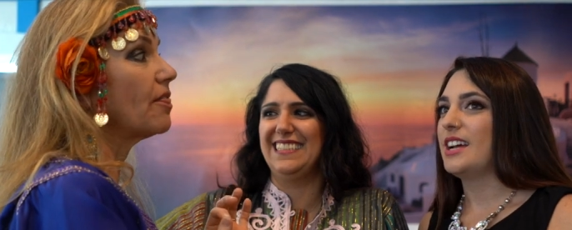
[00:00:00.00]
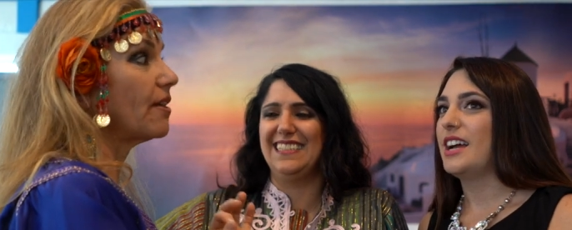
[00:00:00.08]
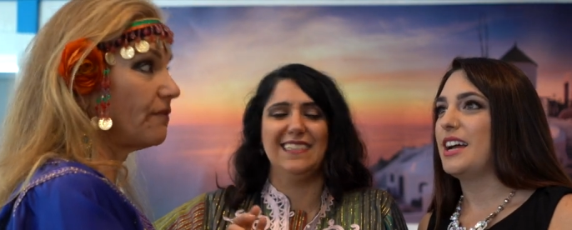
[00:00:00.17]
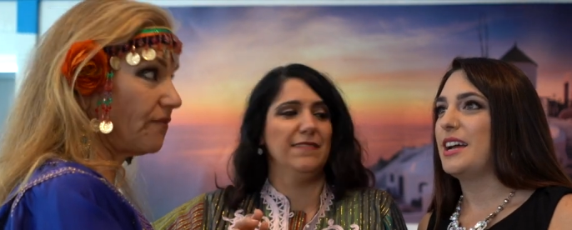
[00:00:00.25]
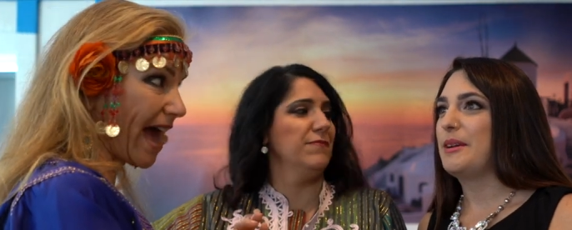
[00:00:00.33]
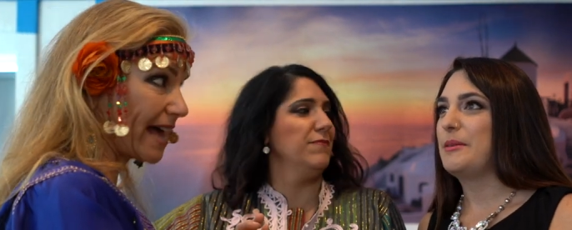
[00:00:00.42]

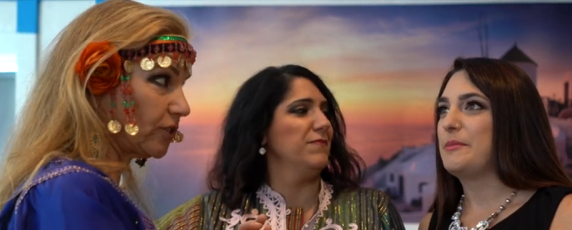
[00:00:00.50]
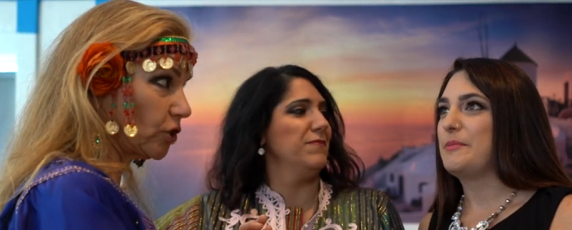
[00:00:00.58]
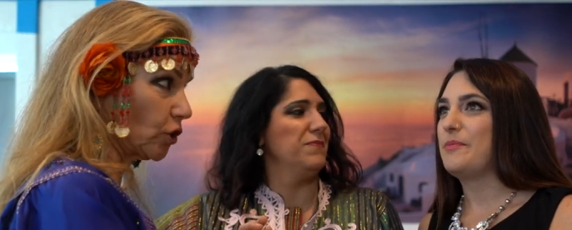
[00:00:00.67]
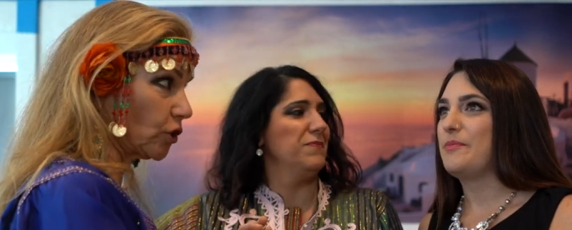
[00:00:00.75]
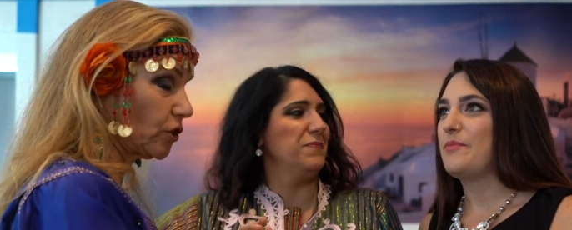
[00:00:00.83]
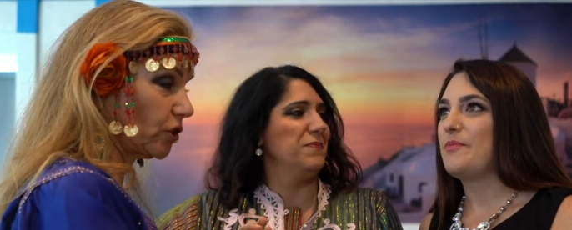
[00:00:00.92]
Speaker 1: the
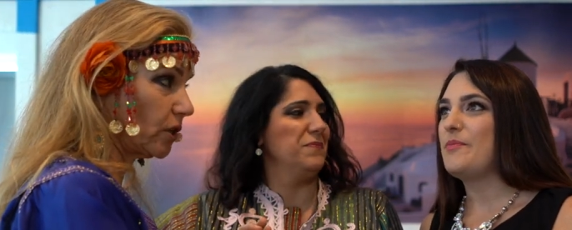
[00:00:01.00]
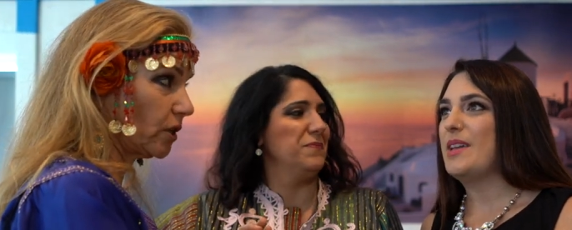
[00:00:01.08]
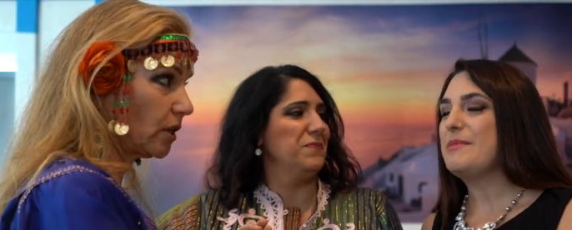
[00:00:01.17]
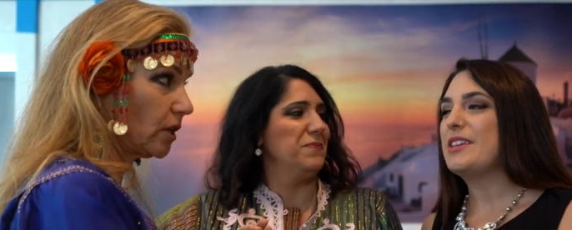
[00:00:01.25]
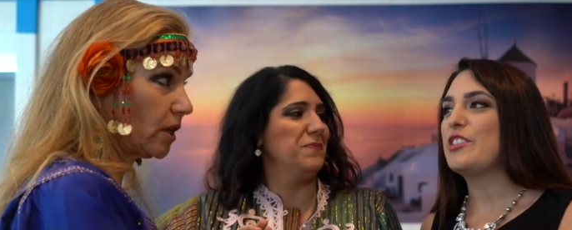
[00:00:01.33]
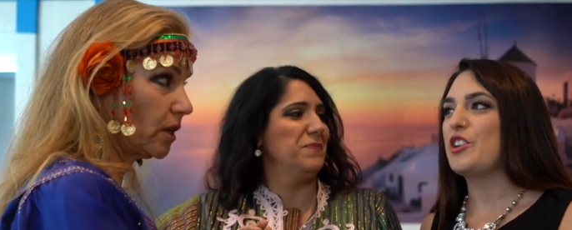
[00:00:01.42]
fasteners.
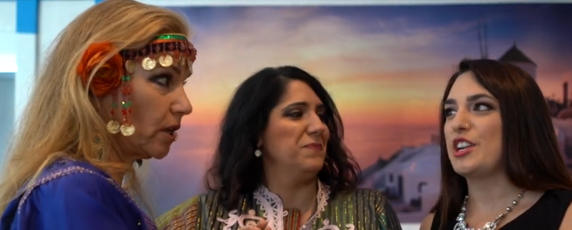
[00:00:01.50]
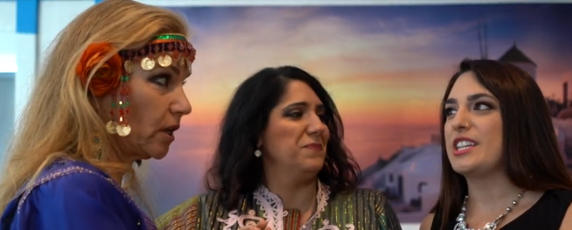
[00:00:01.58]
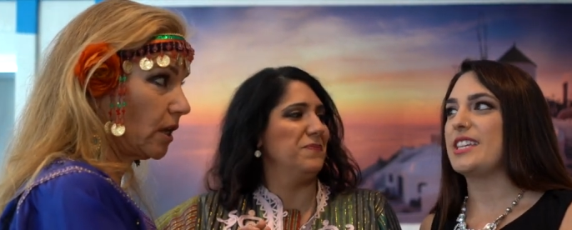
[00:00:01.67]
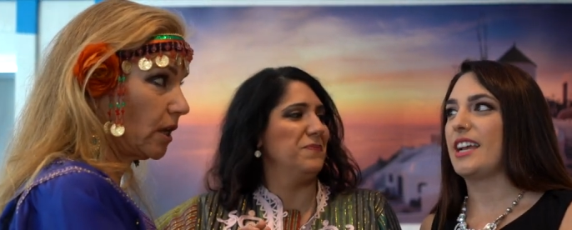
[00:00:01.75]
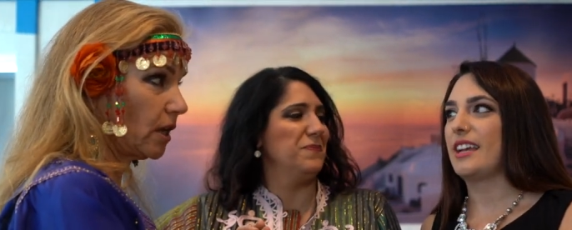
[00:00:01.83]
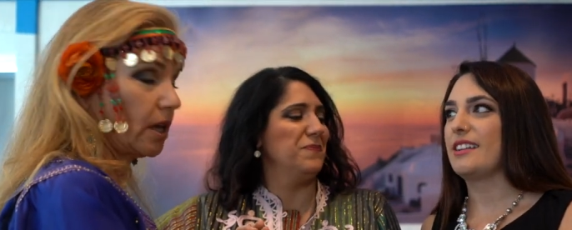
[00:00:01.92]
Maybe
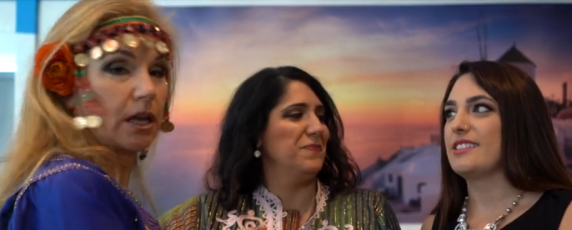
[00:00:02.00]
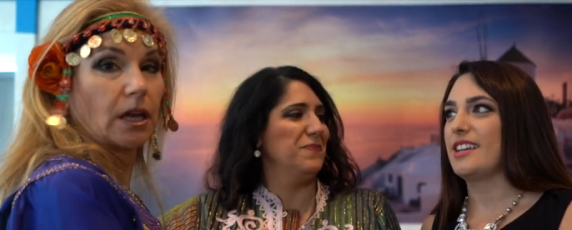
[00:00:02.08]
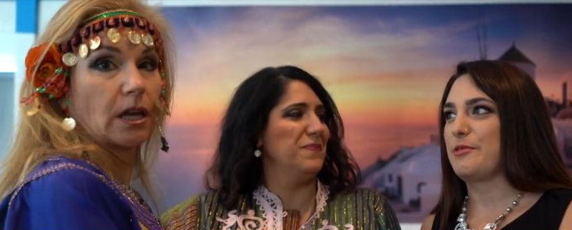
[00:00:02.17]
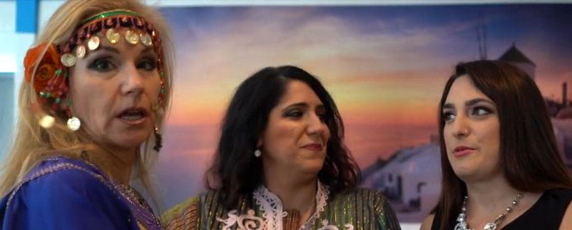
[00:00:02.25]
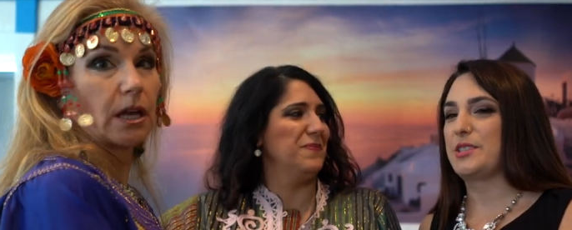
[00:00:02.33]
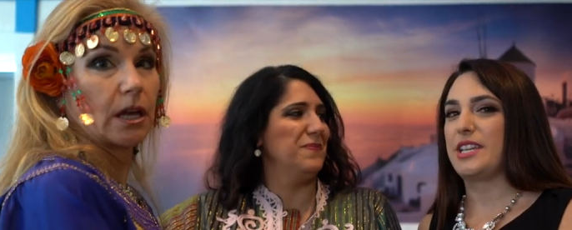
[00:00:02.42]
30 seconds
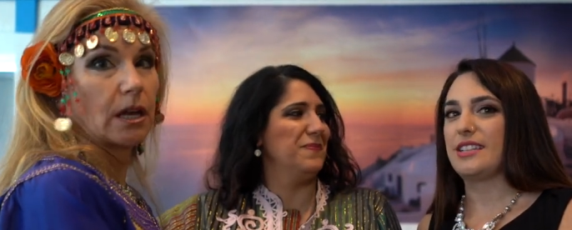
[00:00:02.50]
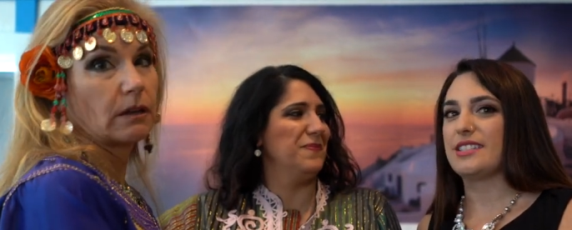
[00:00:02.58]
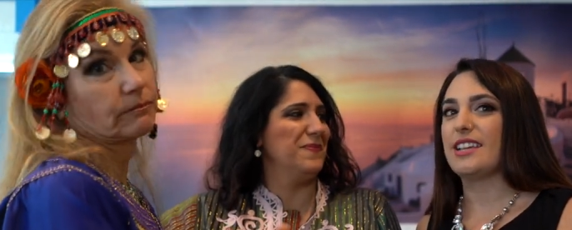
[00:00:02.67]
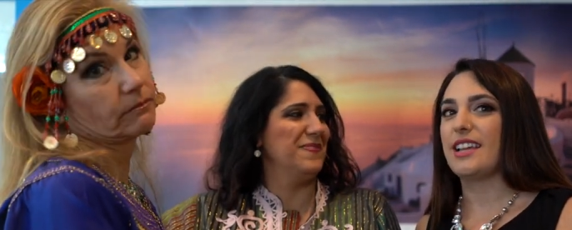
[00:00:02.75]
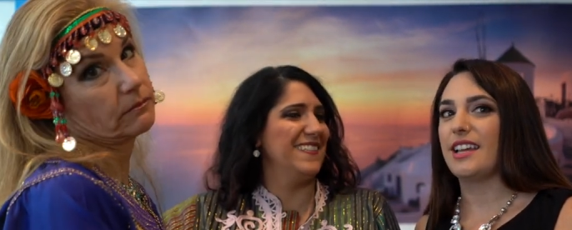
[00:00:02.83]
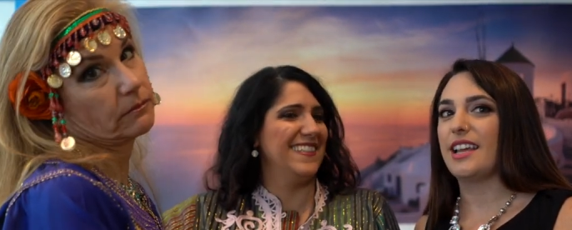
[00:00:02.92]
I was
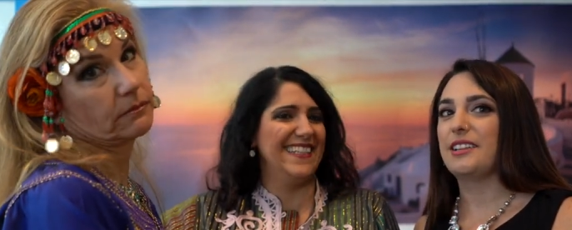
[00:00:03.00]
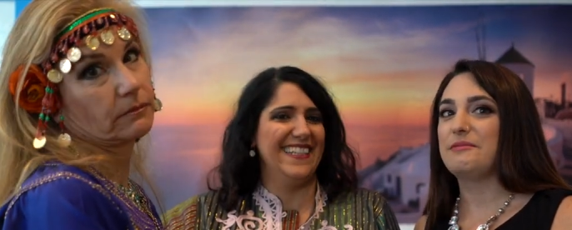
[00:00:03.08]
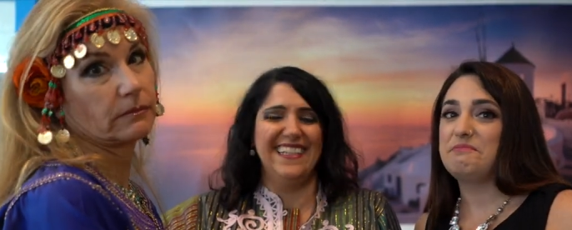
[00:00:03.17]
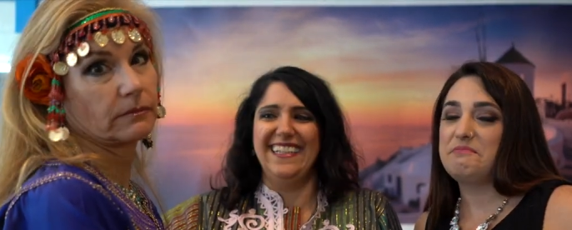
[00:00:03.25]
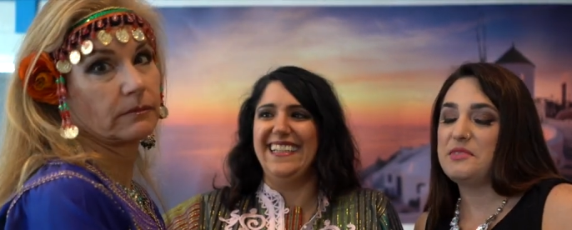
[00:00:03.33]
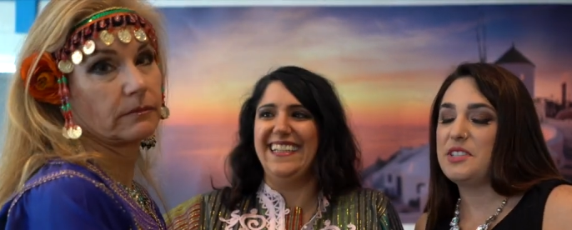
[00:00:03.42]
dancing in it.
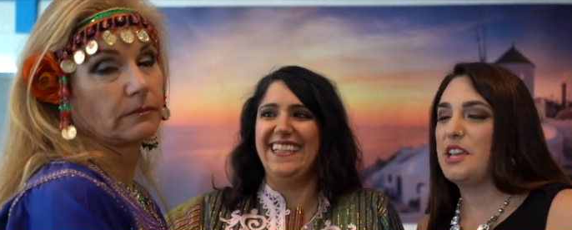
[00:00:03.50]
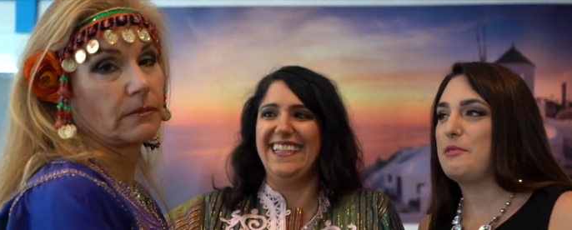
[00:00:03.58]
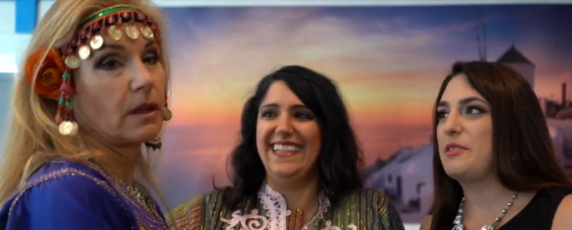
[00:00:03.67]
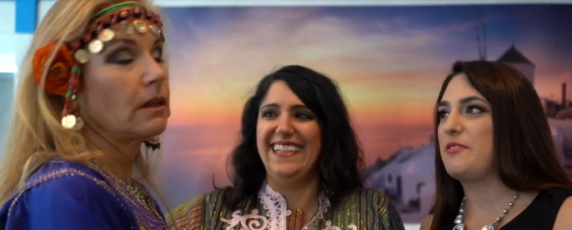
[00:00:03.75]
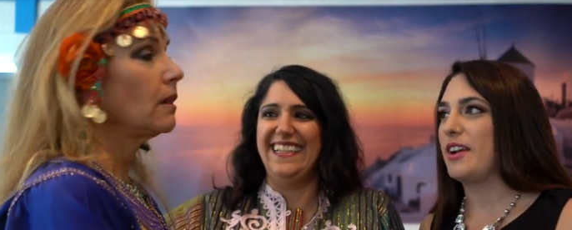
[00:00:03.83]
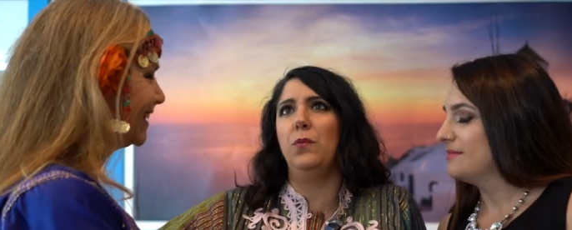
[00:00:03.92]

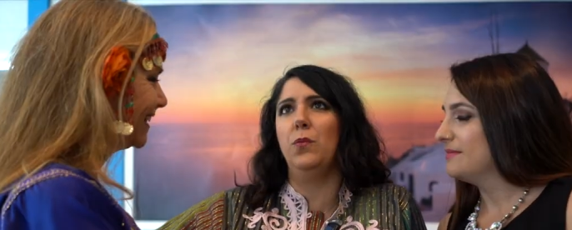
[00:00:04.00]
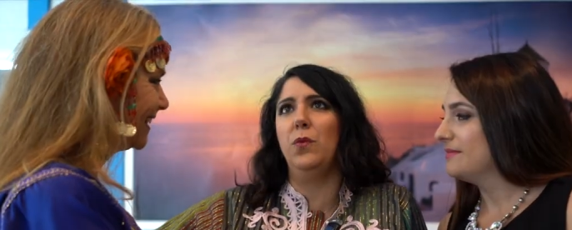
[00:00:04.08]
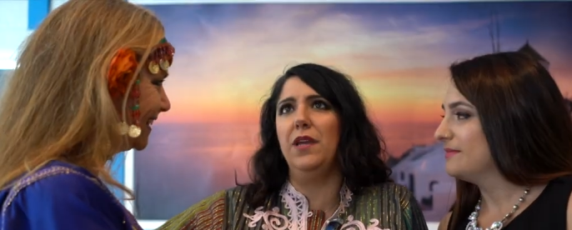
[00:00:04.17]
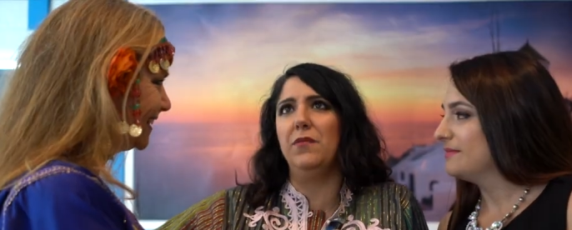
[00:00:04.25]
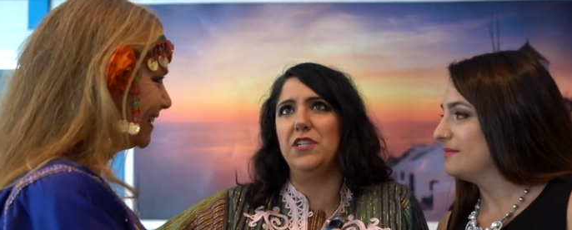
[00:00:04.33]
It'll be fine. We